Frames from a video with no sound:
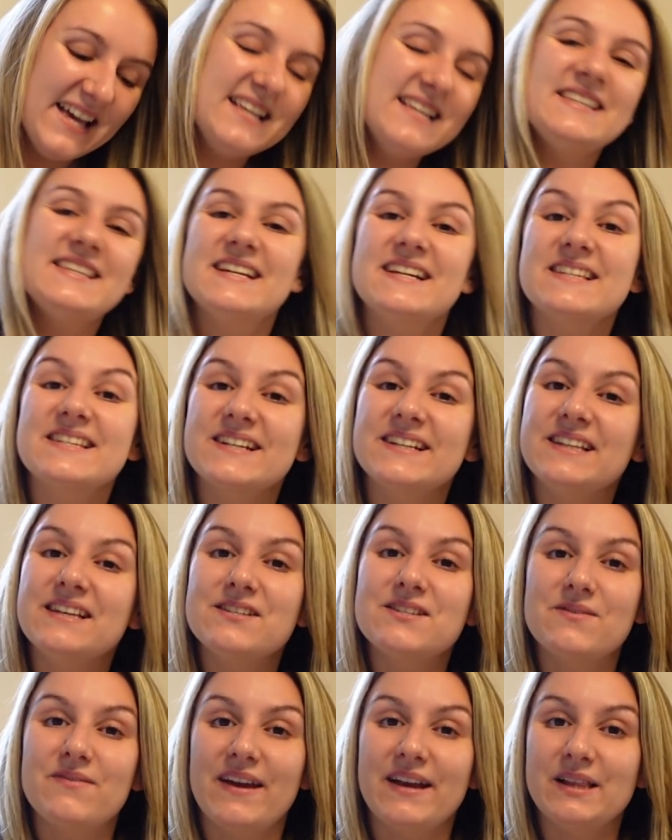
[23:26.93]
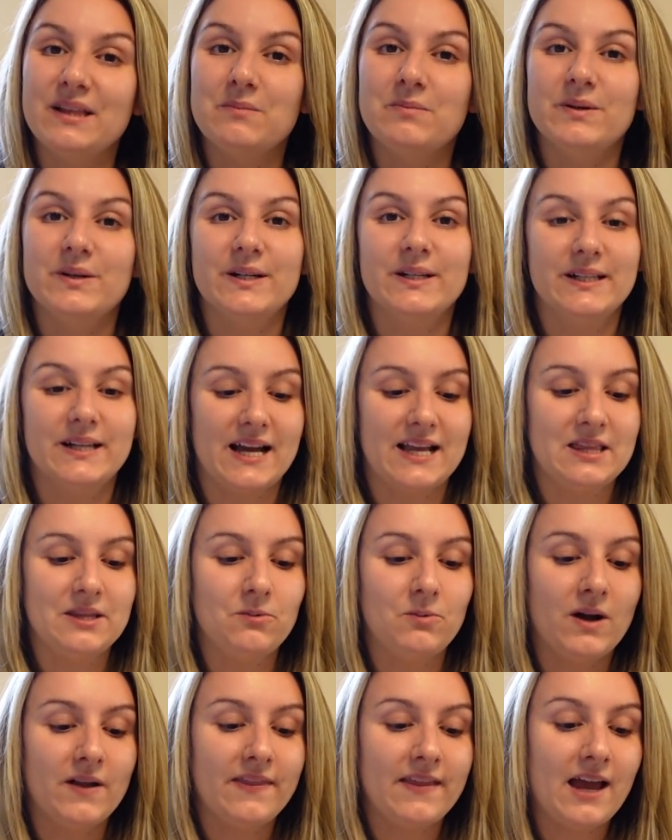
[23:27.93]
Six colours available, and
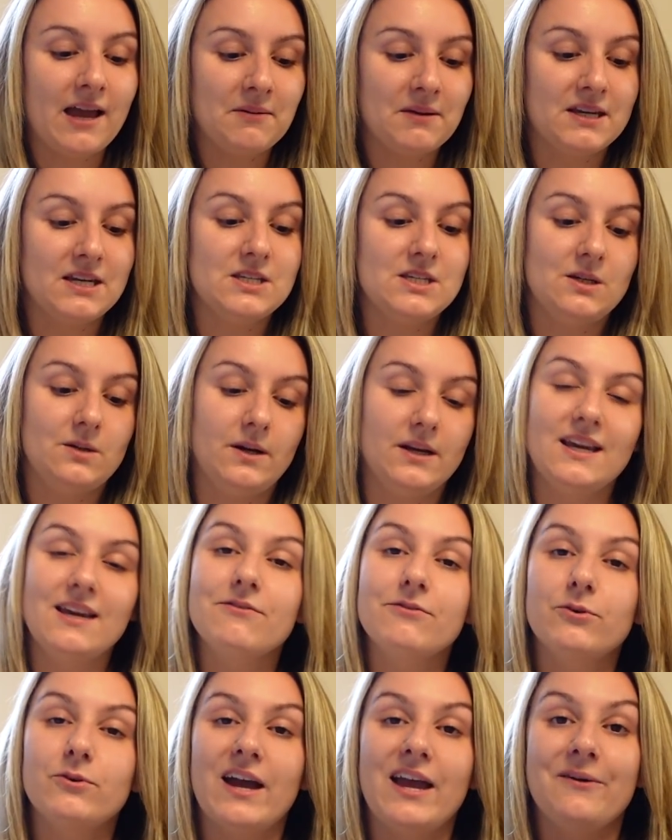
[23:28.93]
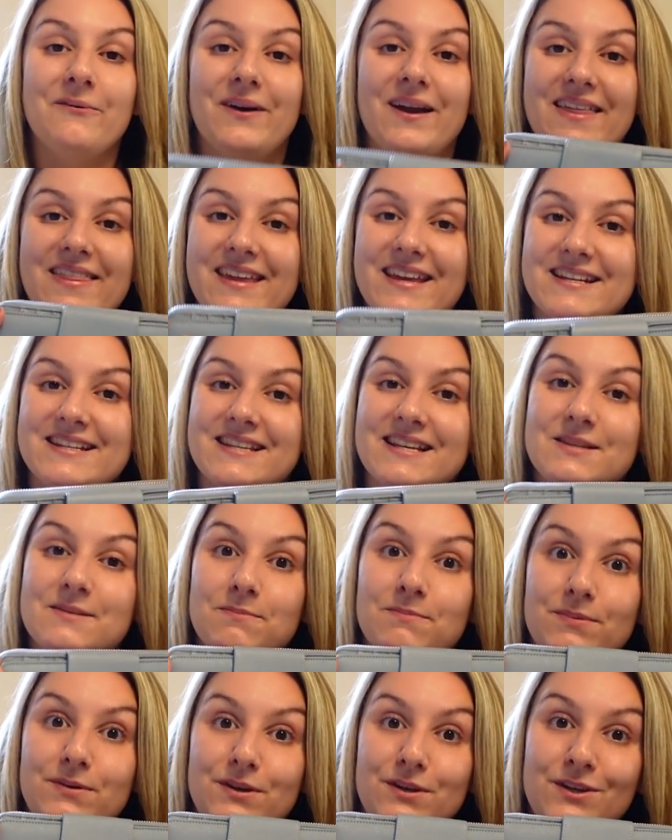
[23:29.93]
the one that I'm going to do a giveaway with is this
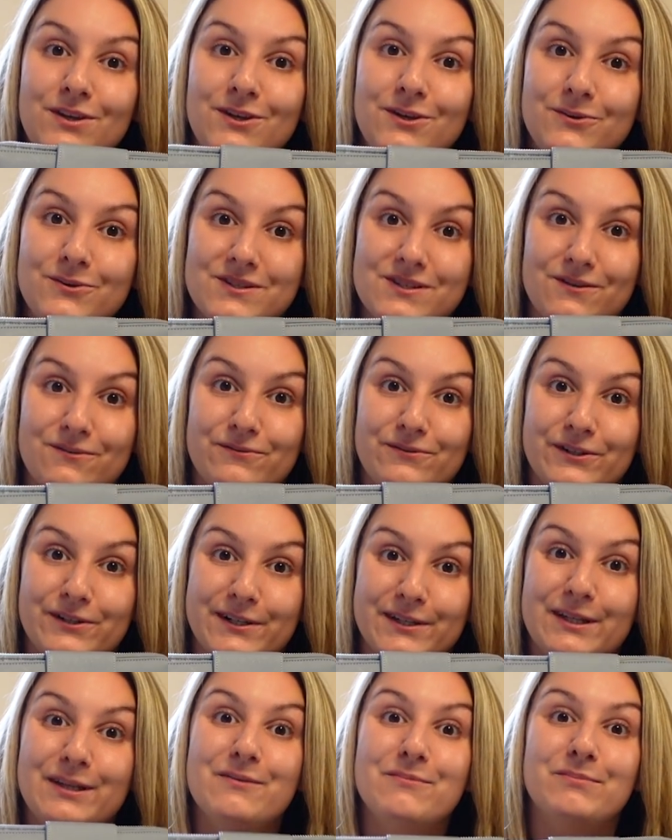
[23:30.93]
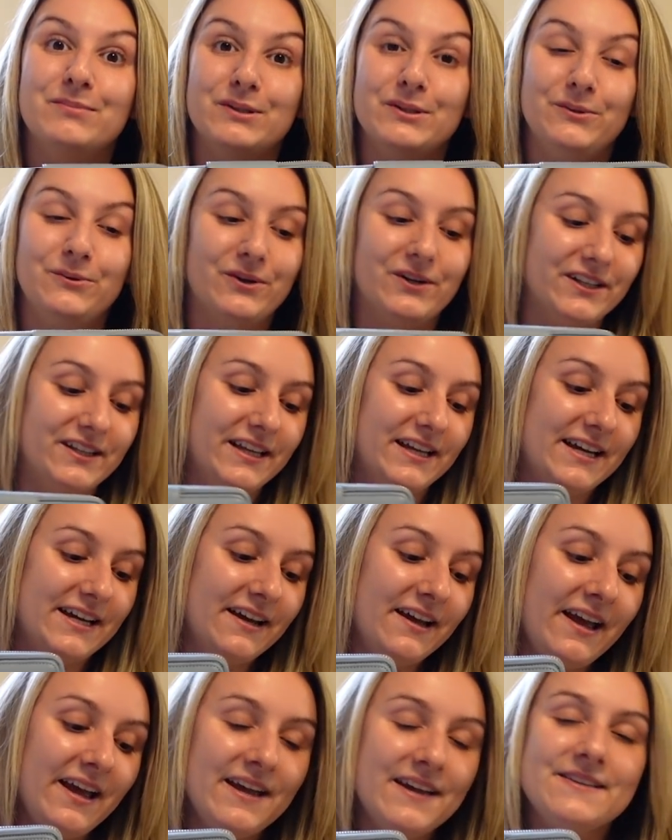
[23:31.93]
beautiful blue colour.
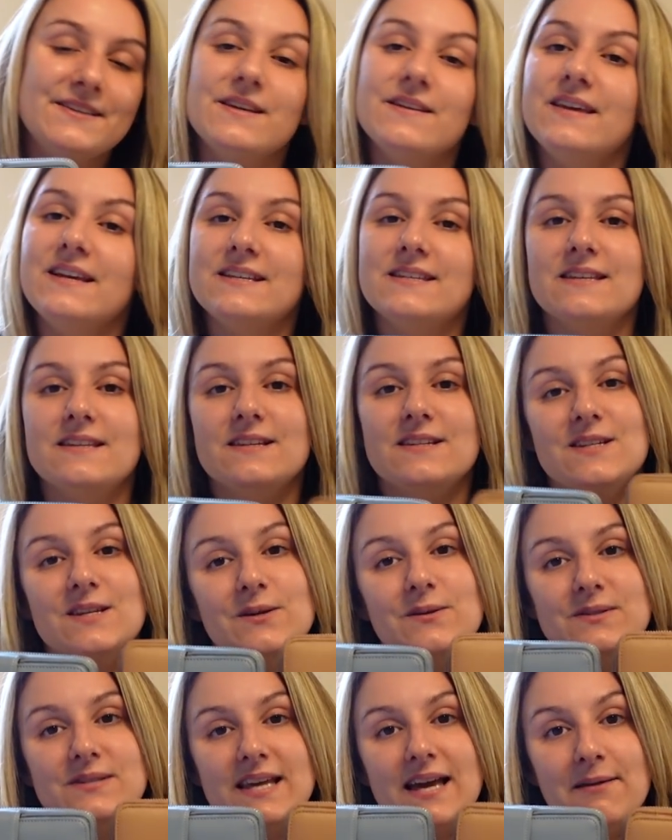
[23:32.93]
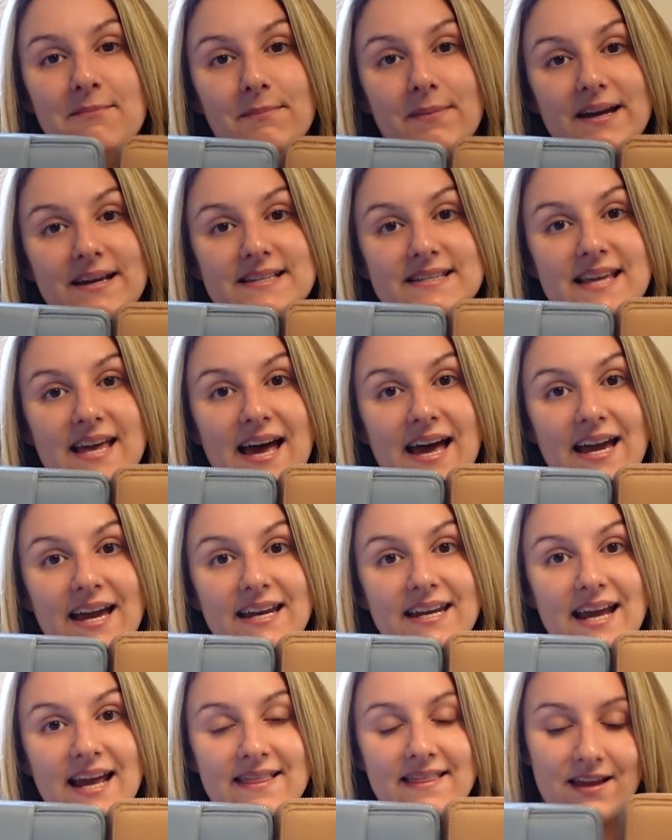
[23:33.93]
So these are the two side by
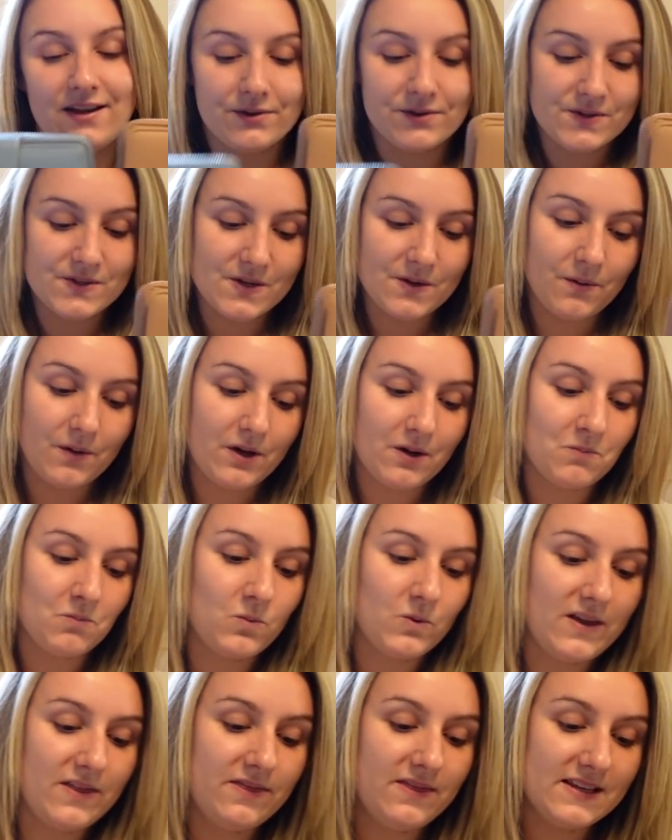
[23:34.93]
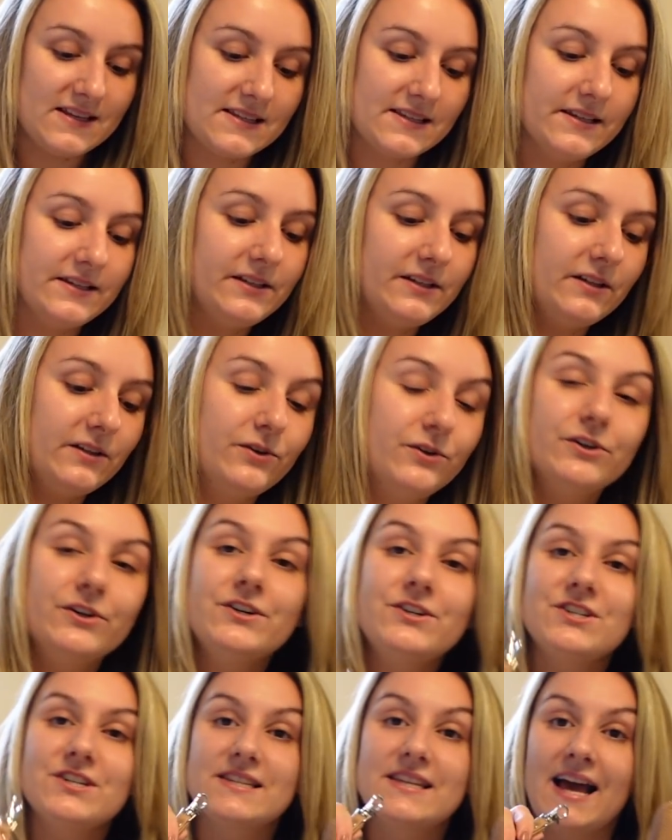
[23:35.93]
side, and they also come with this little
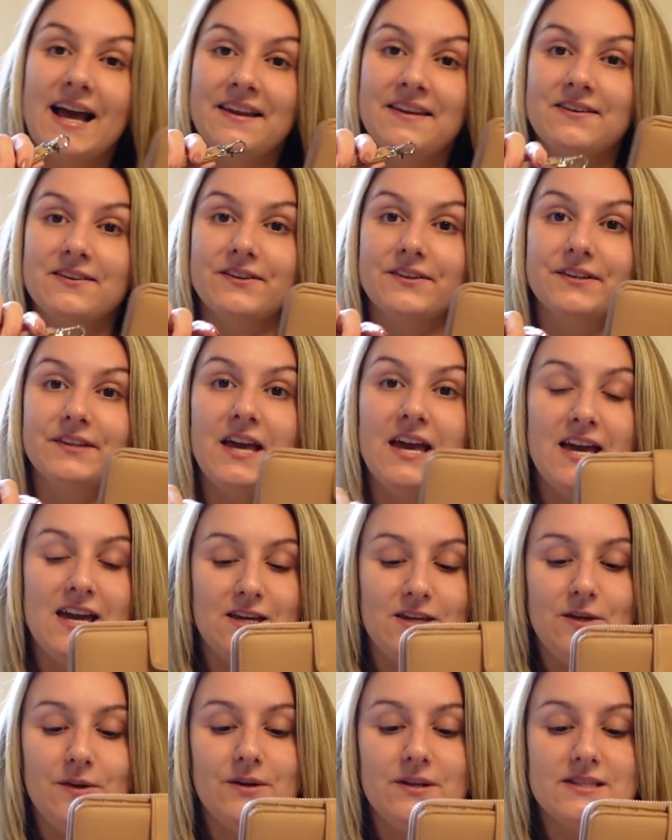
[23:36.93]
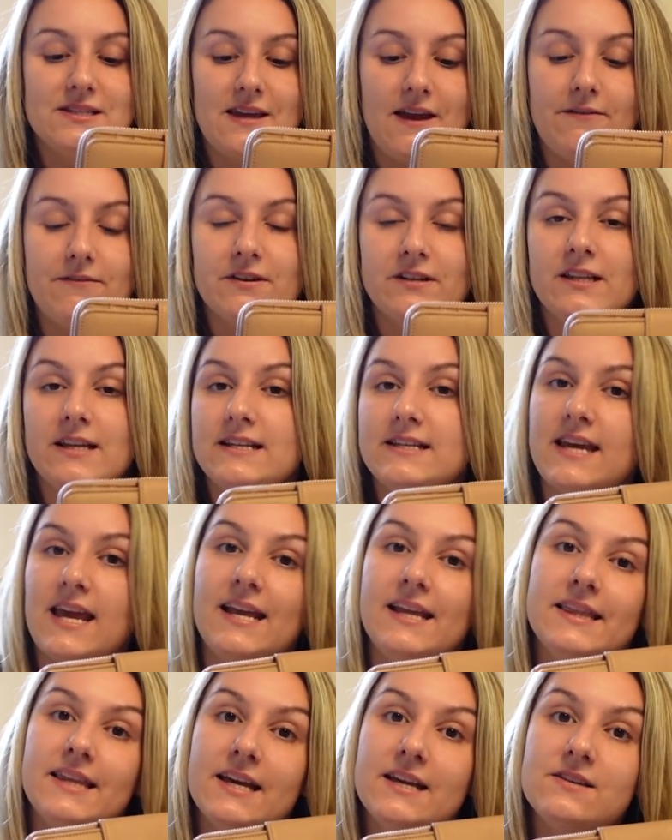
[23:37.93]
gorgeous handle. You could definitely
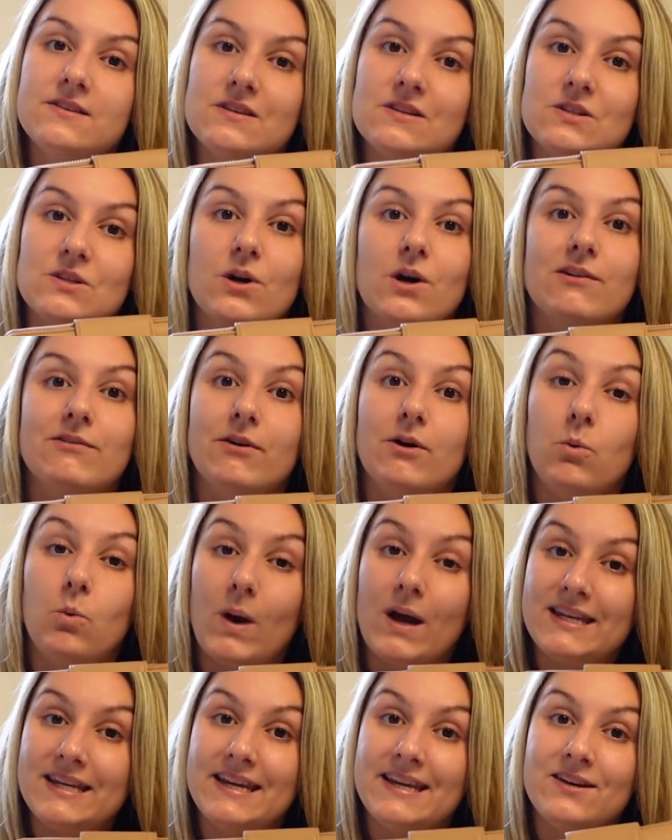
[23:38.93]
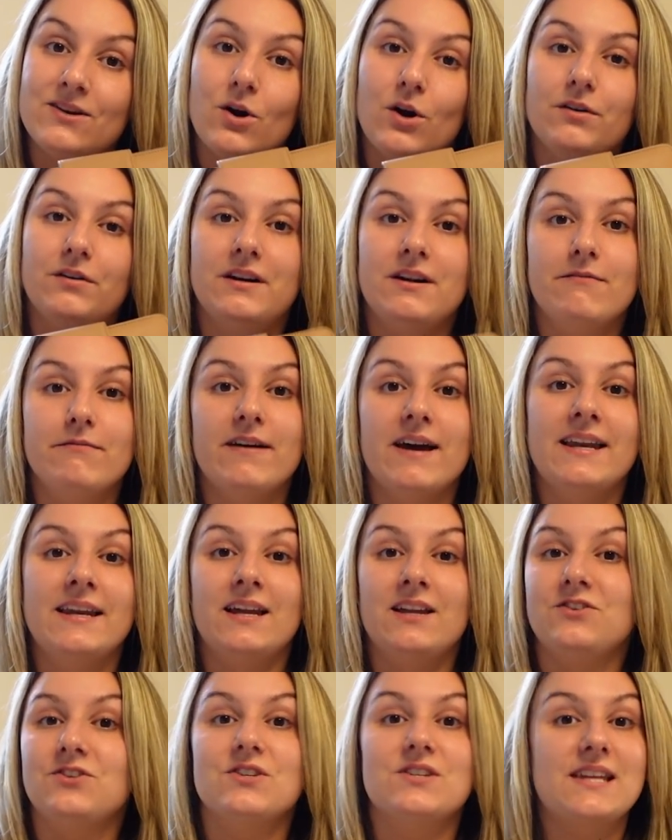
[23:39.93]
take this to sort of a wedding or an event
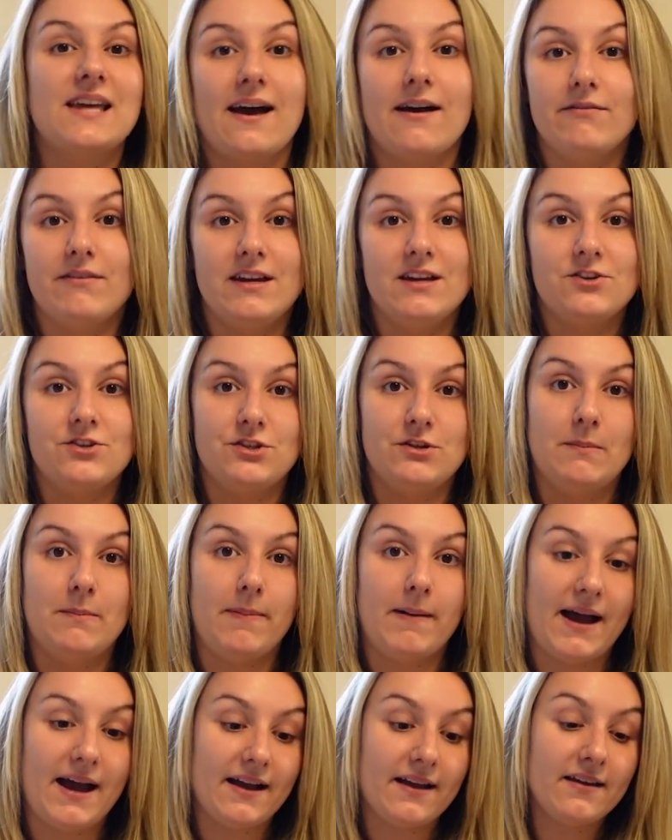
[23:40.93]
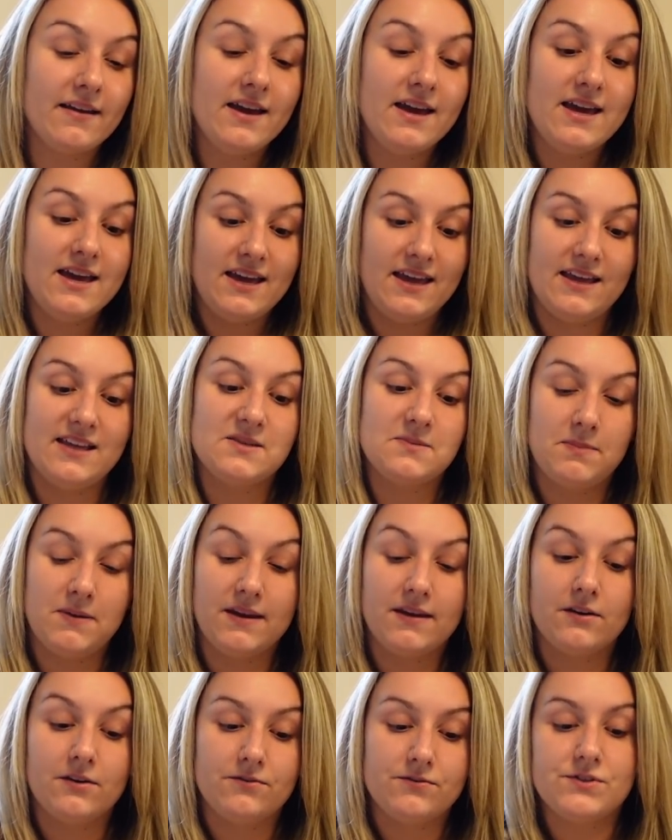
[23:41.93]
and just have it as your bag. It's
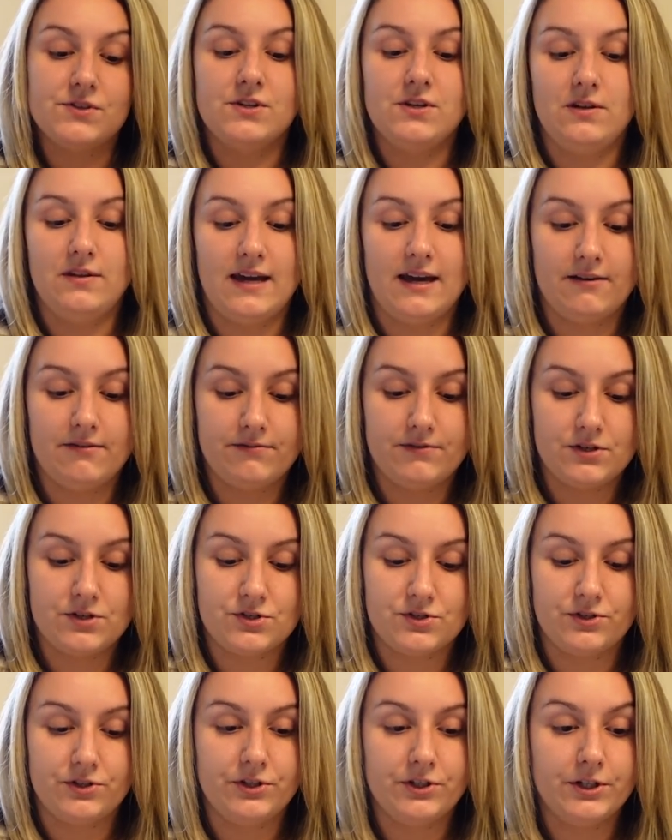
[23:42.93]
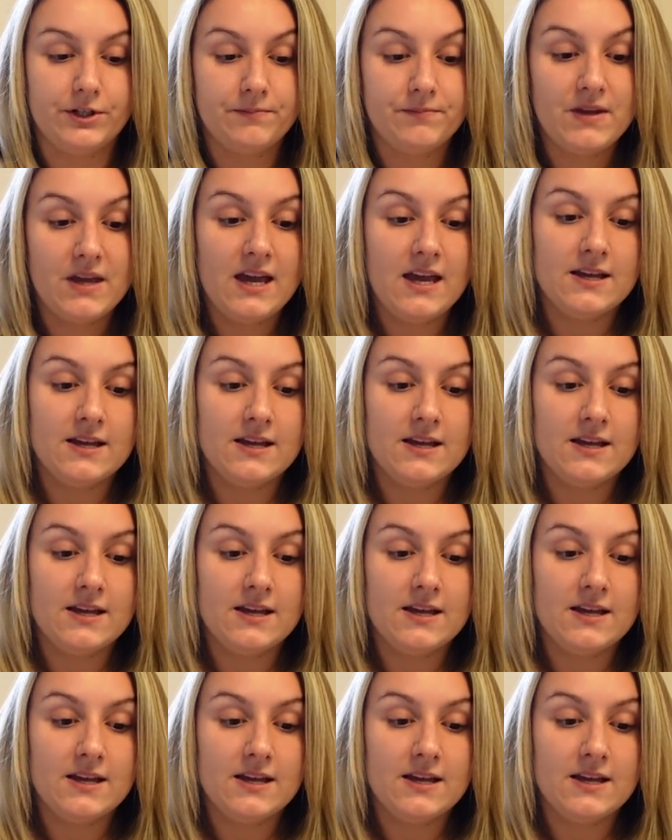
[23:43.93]
big enough to do that for sure.